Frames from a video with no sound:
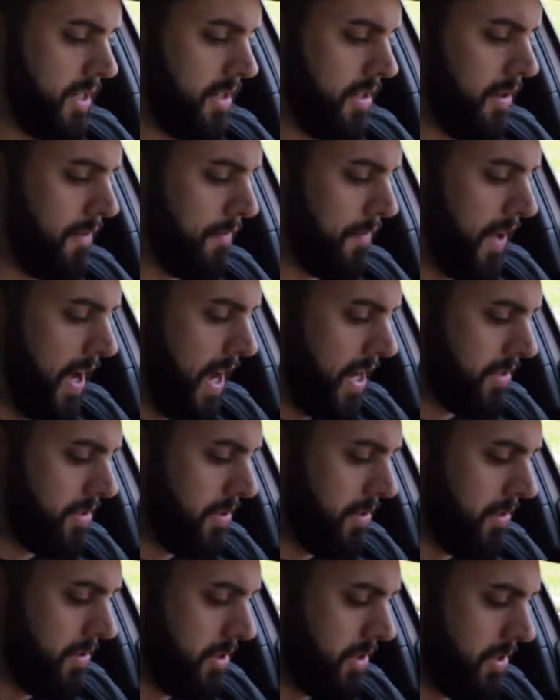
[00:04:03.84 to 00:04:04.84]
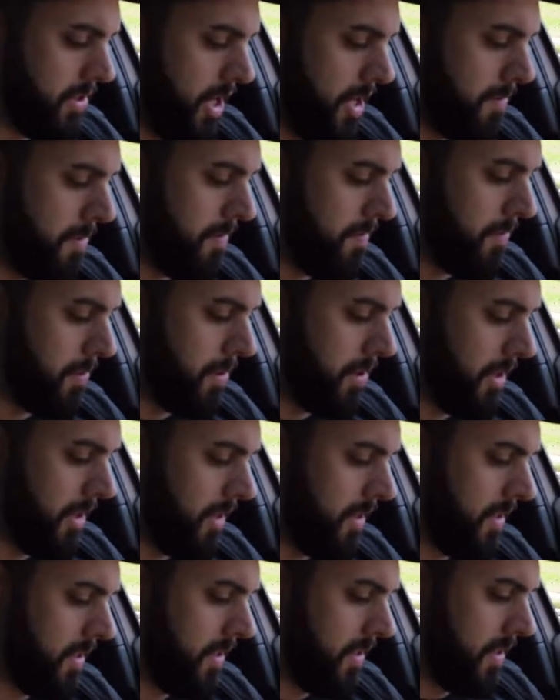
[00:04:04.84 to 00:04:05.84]
no flash tune, just JB4.
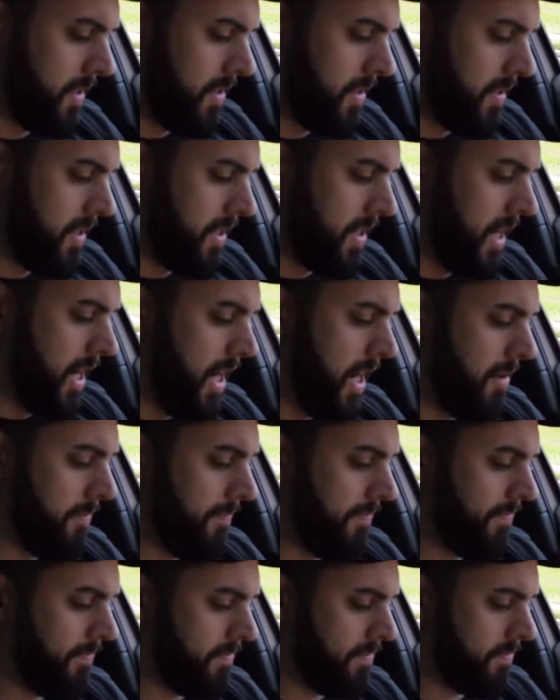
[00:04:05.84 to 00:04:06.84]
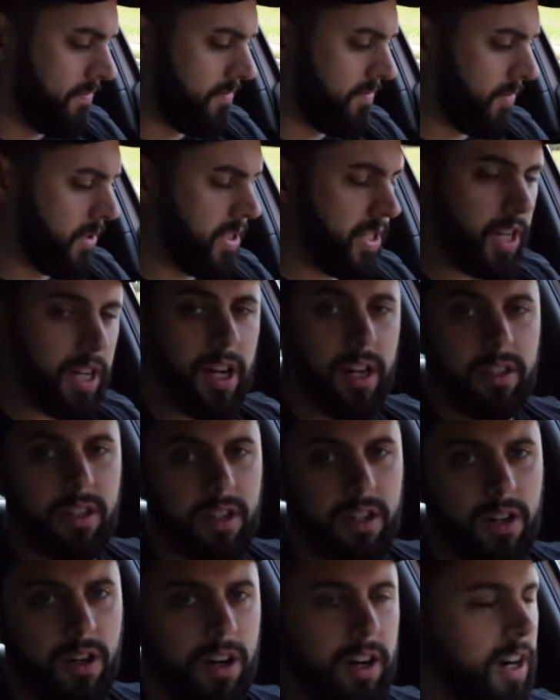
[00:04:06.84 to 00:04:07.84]
We did gut
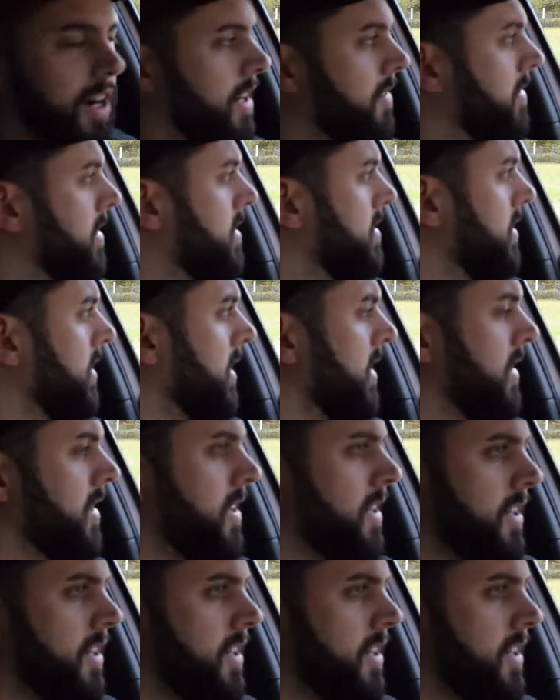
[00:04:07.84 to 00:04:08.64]
the car, obviously.